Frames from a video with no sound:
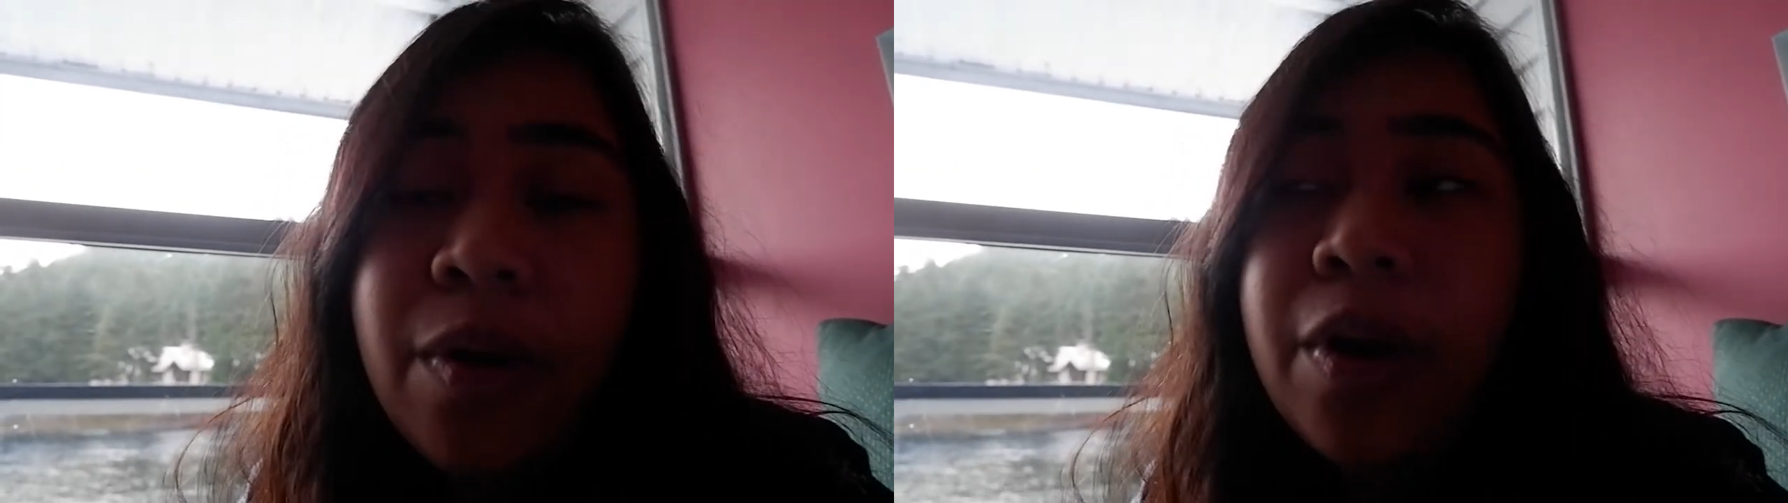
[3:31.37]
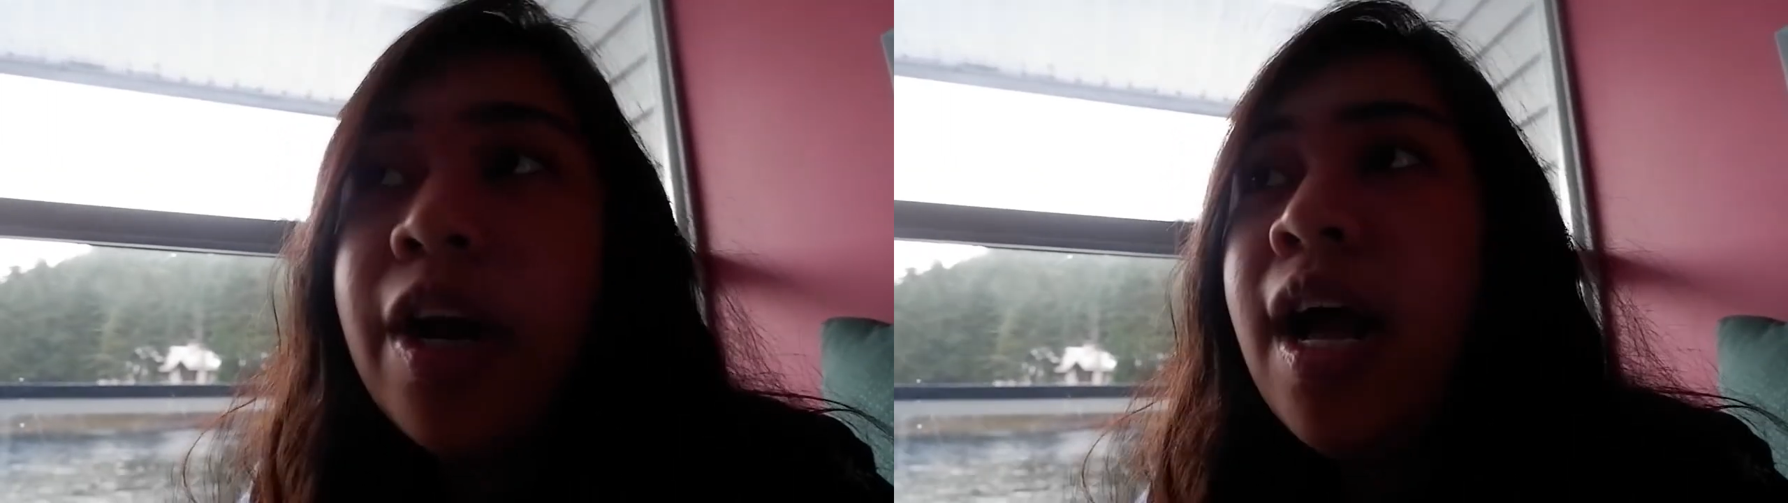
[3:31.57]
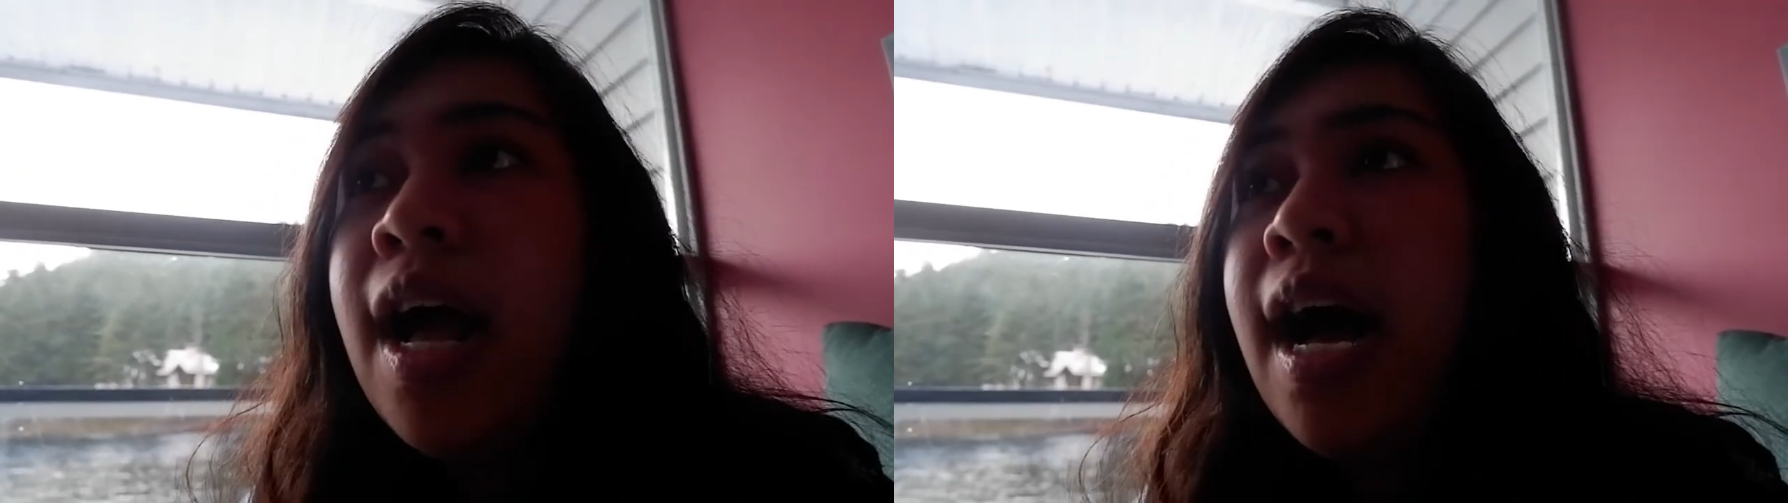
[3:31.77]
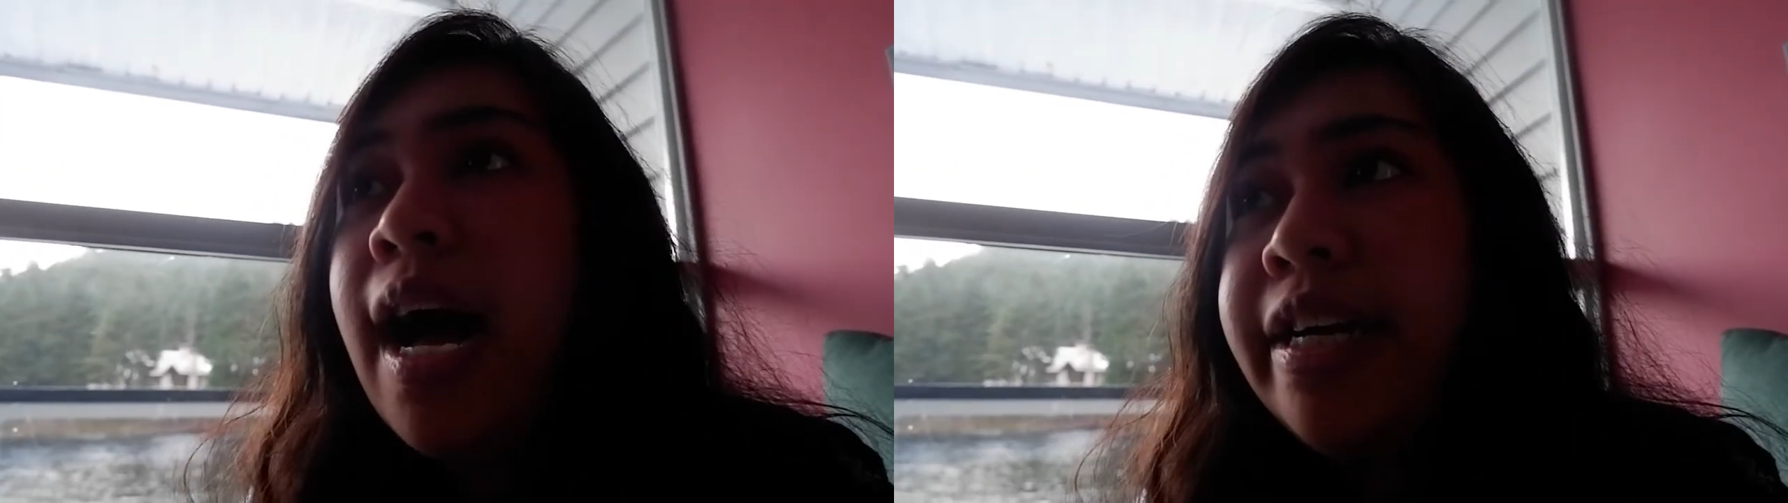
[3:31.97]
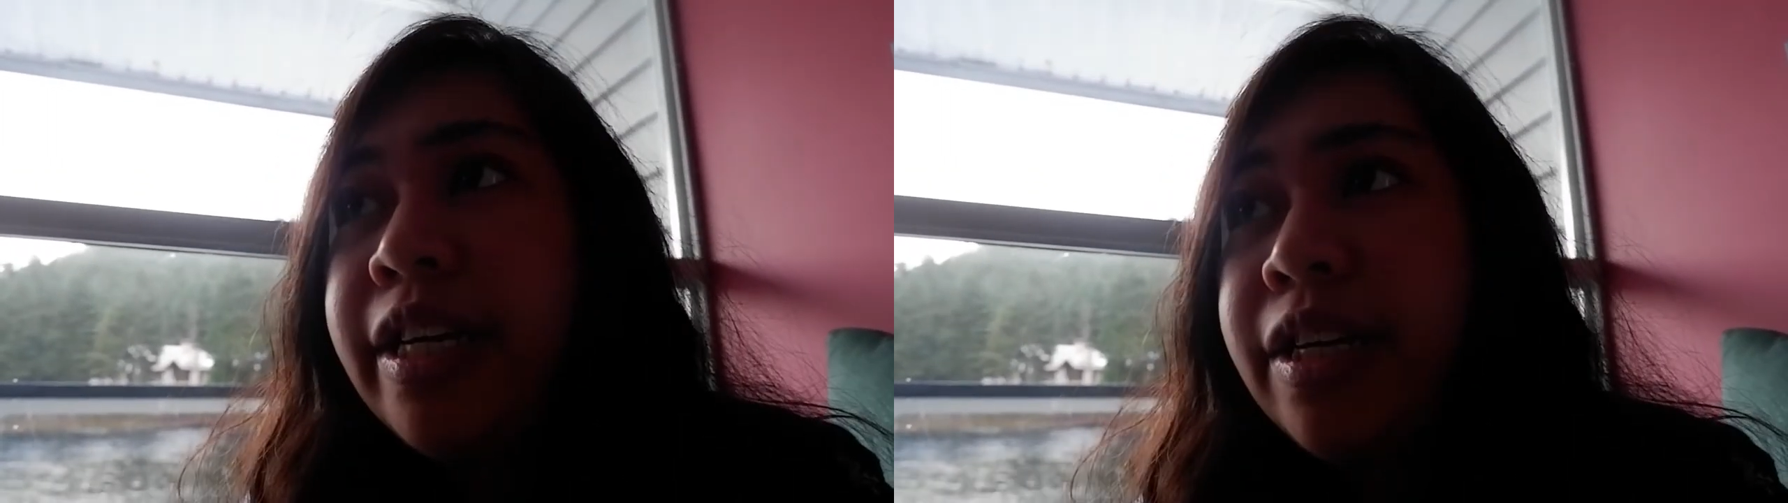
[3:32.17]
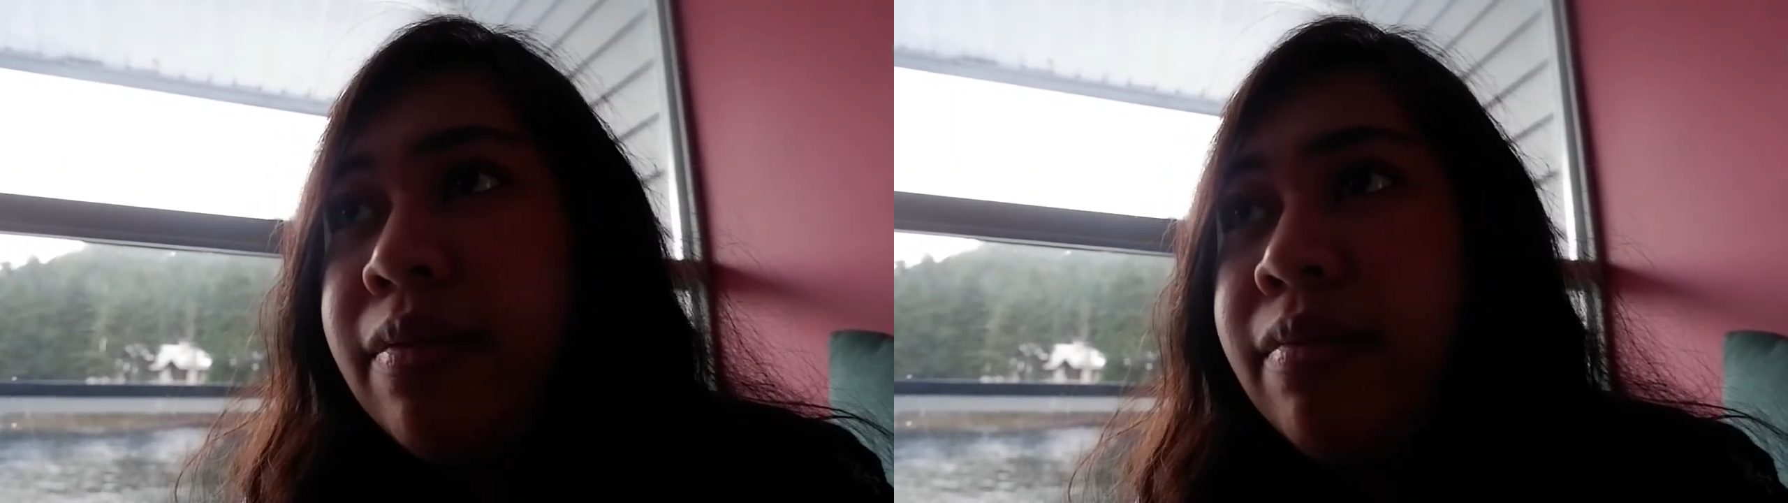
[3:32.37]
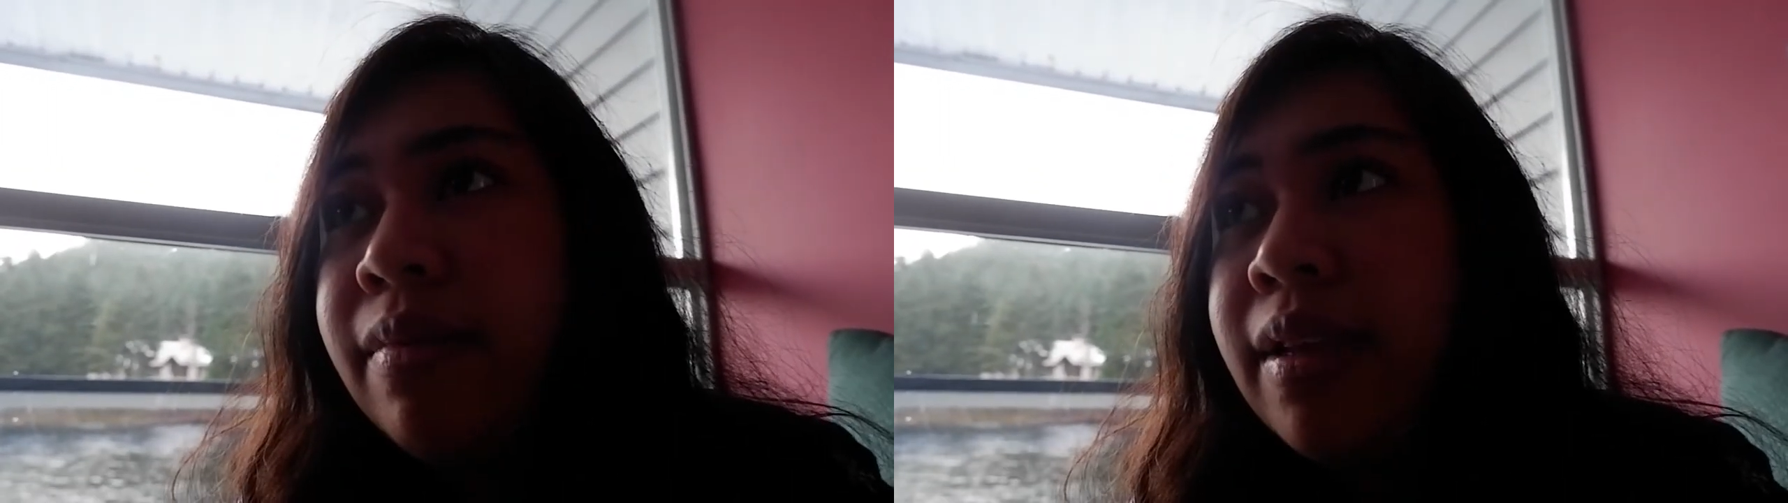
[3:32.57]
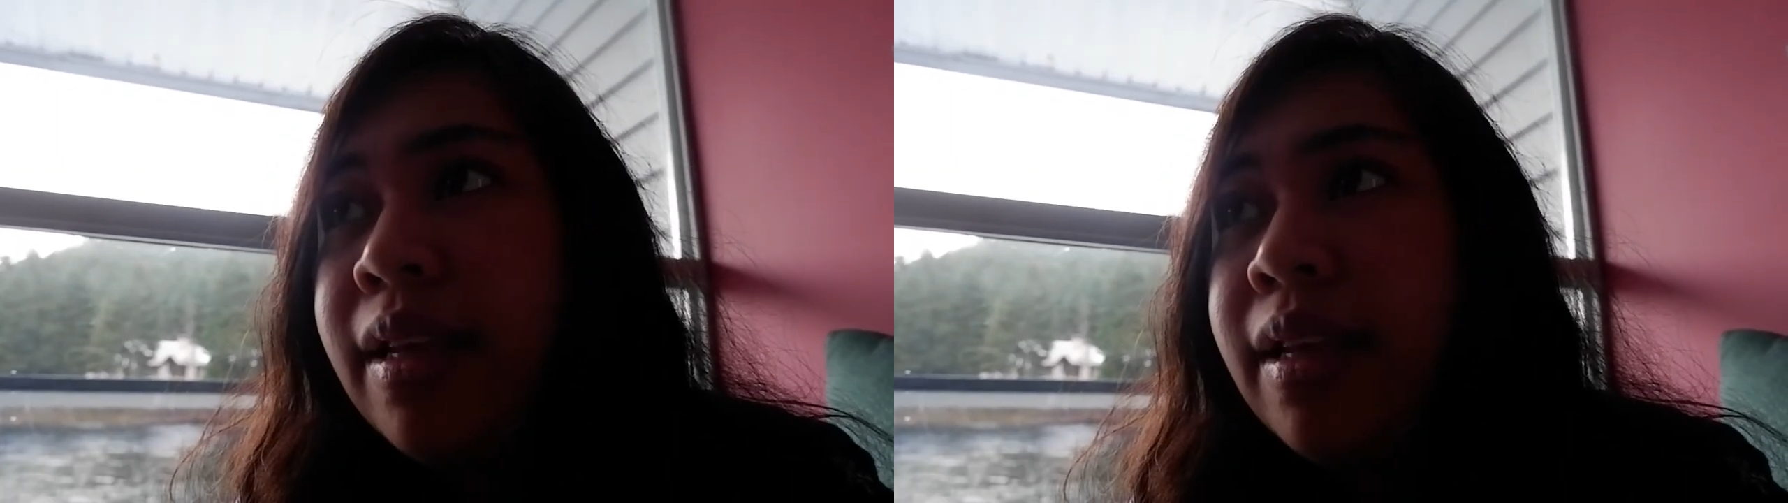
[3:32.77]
or I can